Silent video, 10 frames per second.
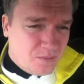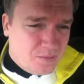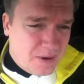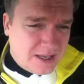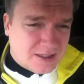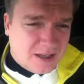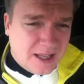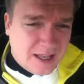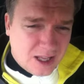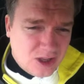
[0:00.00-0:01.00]

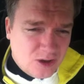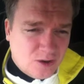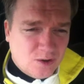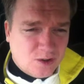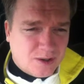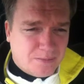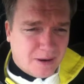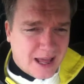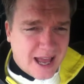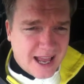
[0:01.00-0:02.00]
basically use and
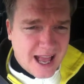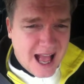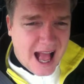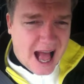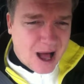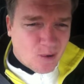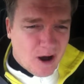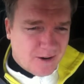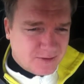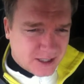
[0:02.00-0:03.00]
play, how
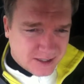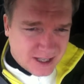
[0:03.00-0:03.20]
often,